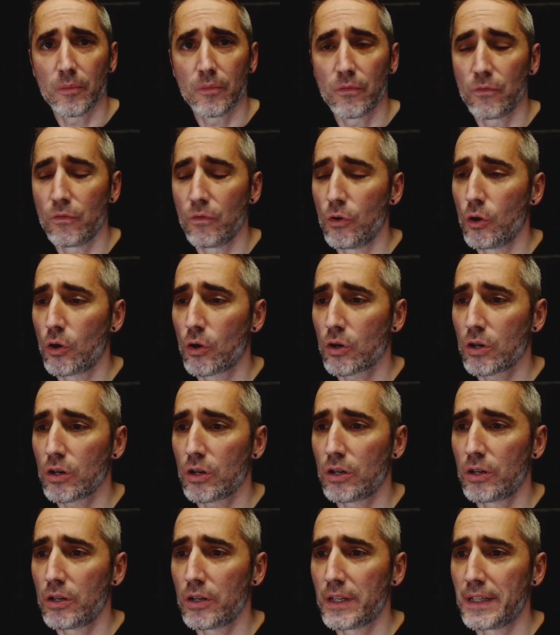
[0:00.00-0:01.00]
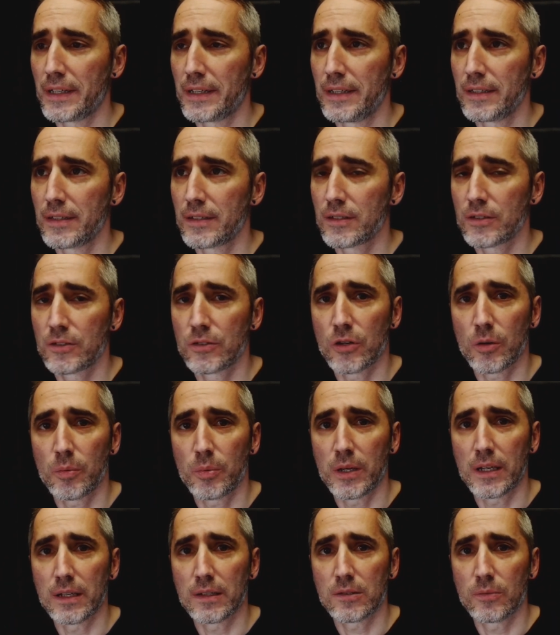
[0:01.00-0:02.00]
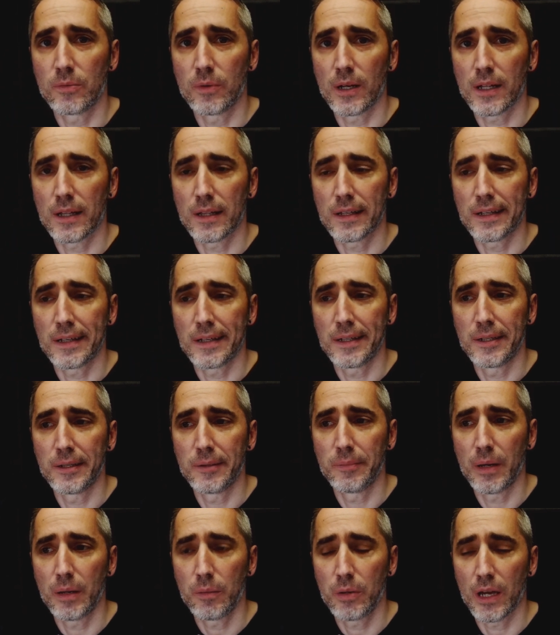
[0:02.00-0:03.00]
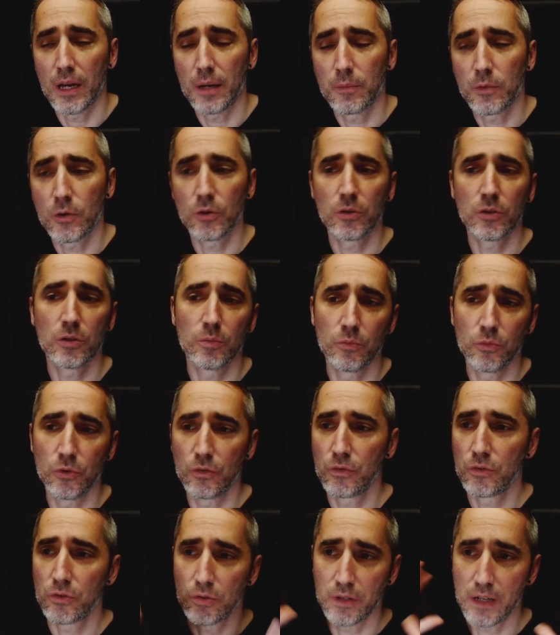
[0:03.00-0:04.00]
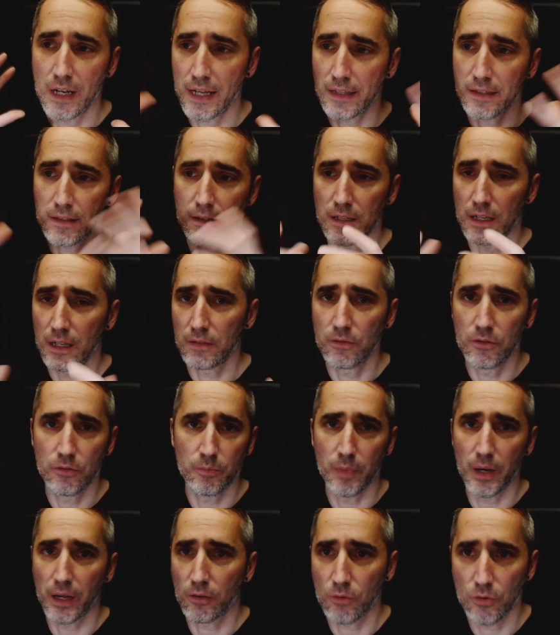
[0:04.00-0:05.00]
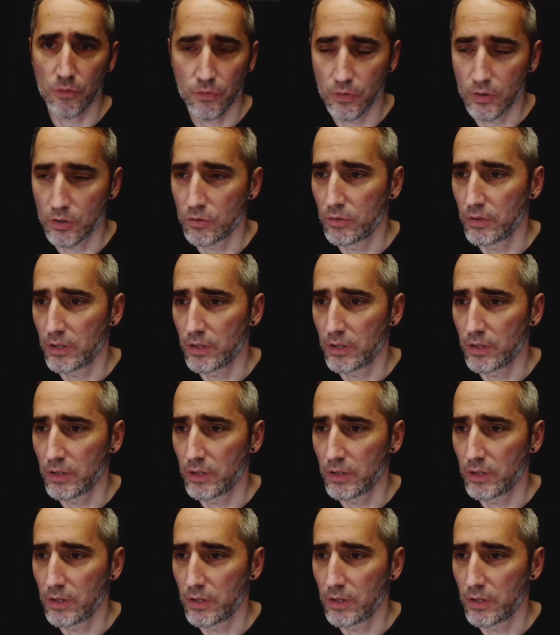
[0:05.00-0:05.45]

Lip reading: work on this topic as well, and maybe I'm going to move to a headset with microphone,